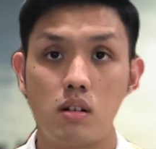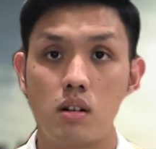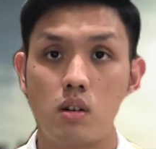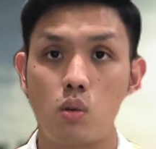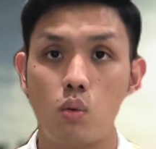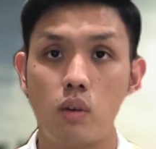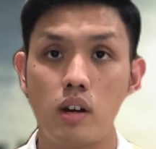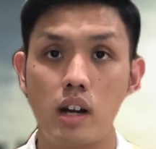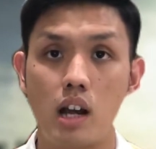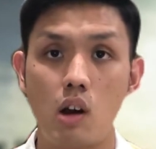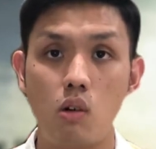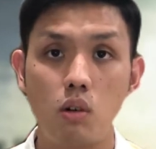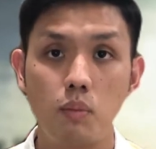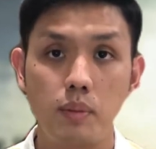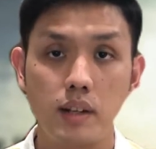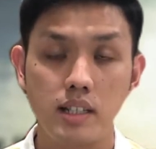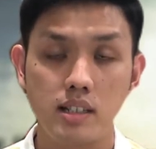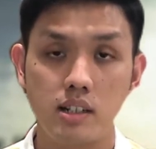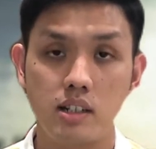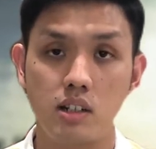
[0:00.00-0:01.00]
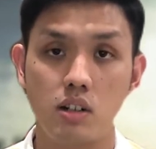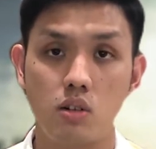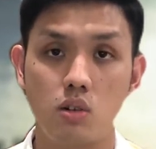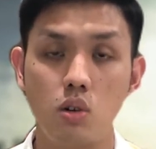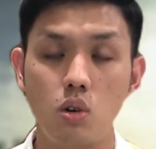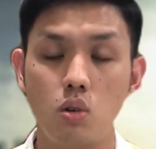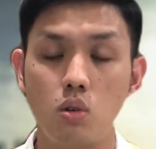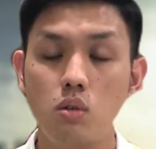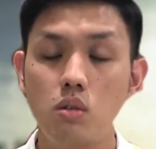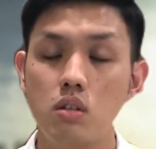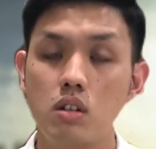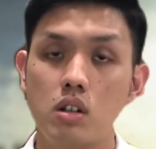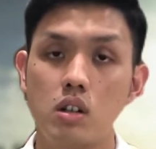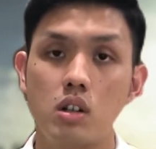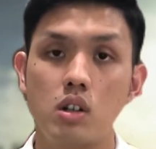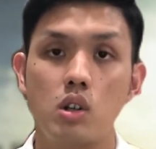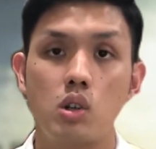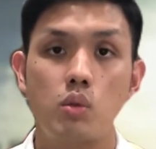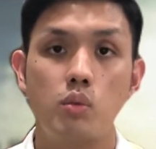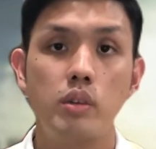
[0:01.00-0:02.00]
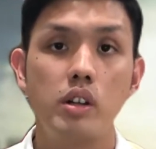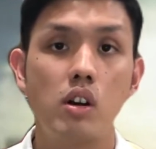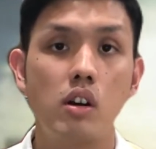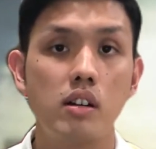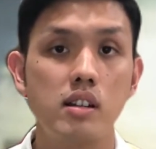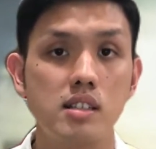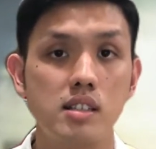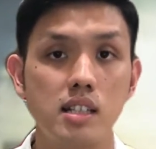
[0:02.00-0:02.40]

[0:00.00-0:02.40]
When our players cannot grow, we're gonna